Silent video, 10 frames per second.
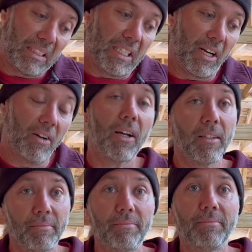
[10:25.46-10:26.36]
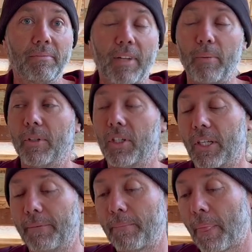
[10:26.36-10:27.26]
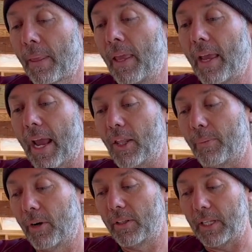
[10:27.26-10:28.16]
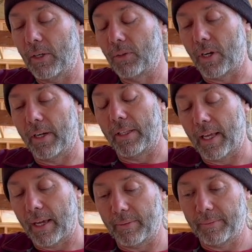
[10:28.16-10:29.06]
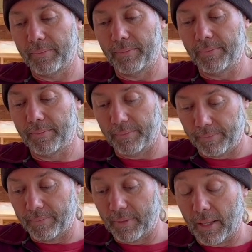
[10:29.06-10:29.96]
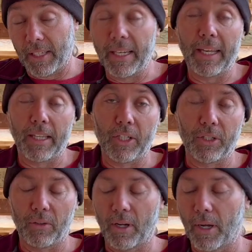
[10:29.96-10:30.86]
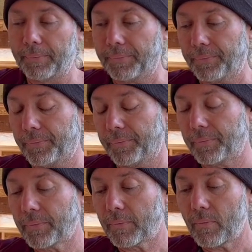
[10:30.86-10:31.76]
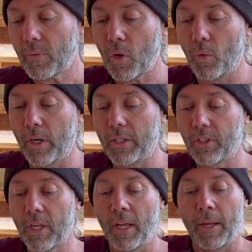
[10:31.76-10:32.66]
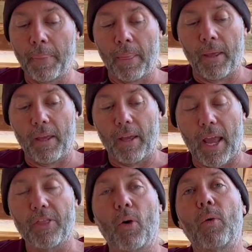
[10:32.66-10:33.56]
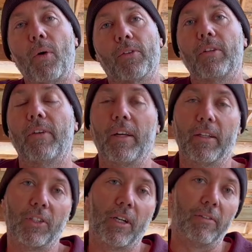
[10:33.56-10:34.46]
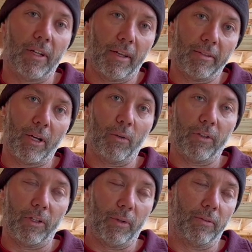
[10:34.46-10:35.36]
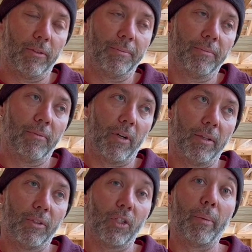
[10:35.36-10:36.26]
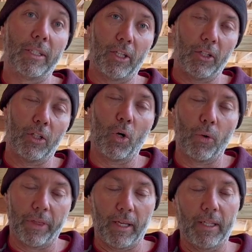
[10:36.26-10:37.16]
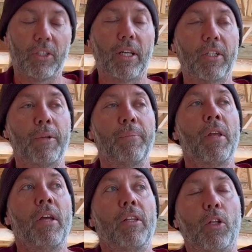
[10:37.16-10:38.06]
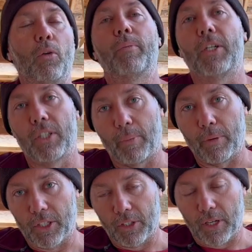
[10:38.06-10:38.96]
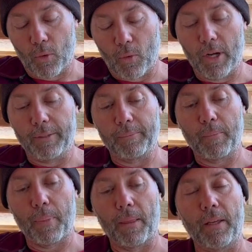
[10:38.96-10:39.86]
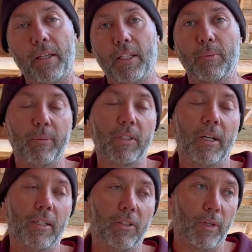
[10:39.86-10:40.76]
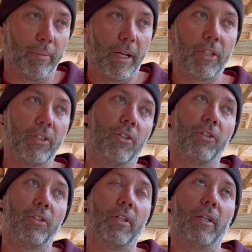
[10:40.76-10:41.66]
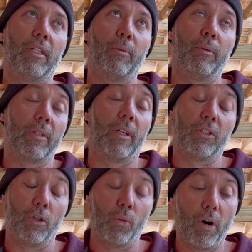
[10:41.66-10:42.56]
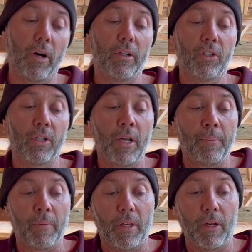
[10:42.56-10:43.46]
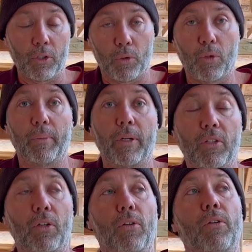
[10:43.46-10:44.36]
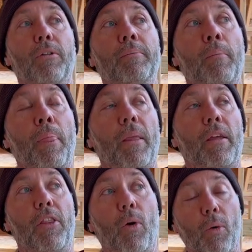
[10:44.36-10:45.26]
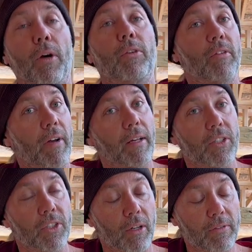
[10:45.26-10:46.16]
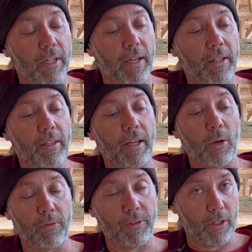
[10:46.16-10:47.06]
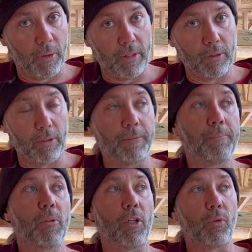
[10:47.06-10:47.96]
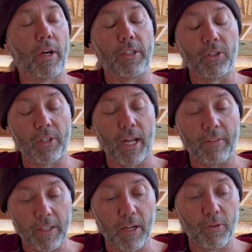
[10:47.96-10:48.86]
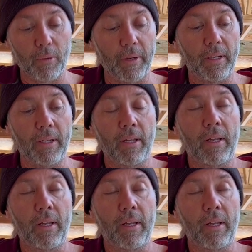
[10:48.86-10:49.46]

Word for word: All right, I'm listening. And the part that he was on at that, the day that I showed up, was, and though I walk through the valley of the shadow of death, I will fear no evil, right? So I'm going to tell you the whole thing. It says, The Lord is my shepherd, I shall not want. He leads me beside green pastures, He leads me beside still waters, He restores my soul. Though I walk through the valley of the shadow of death, I will fear no evil. Your rod and your staff, they comfort me.